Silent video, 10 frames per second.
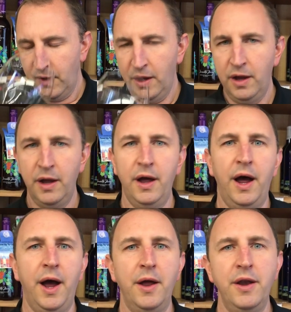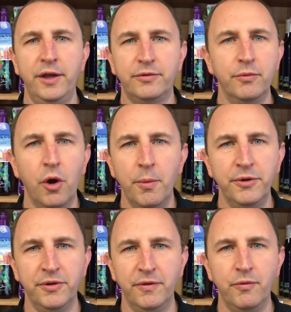Uh, nice
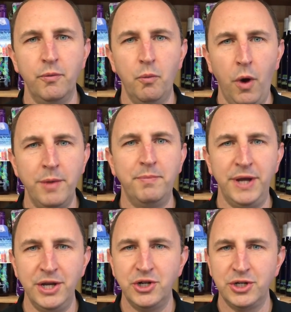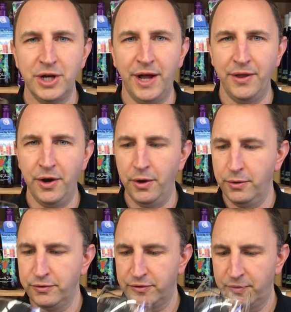aromas of white peach on the
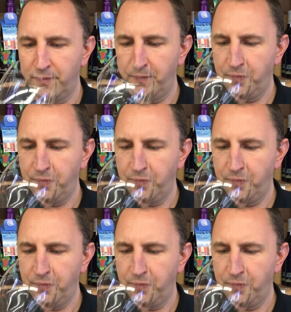nose.